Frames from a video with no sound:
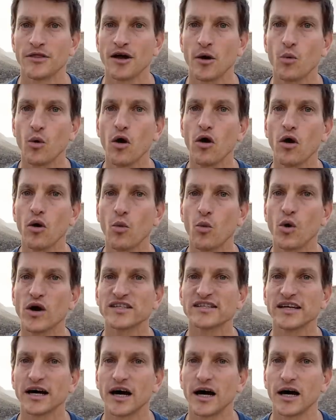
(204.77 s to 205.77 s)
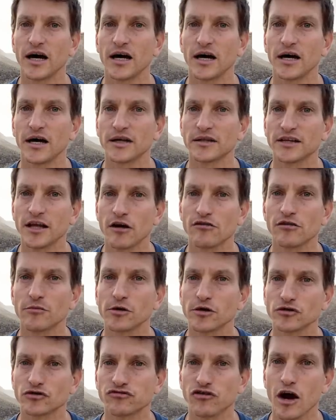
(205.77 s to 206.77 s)
The war was a
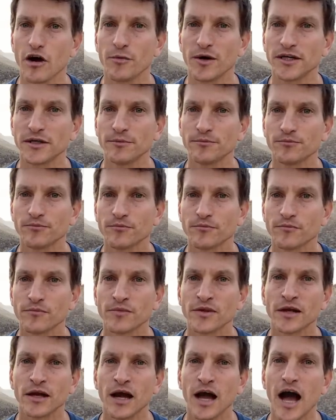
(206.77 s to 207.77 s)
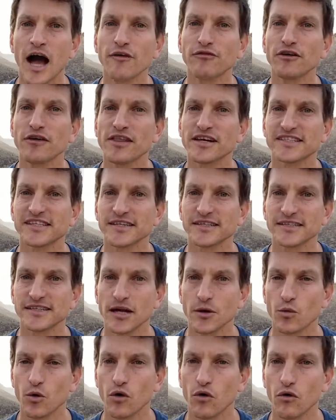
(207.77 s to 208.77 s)
terrible trauma. After the
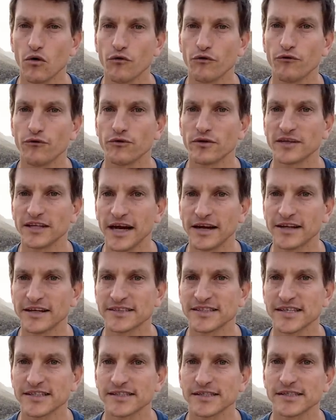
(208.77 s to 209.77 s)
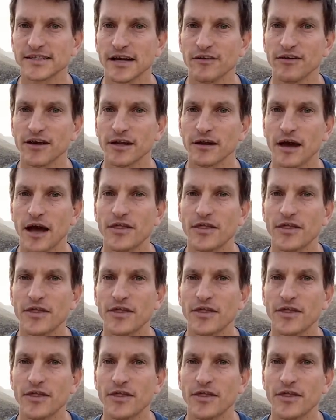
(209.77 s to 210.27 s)
Six-Day War of 1967,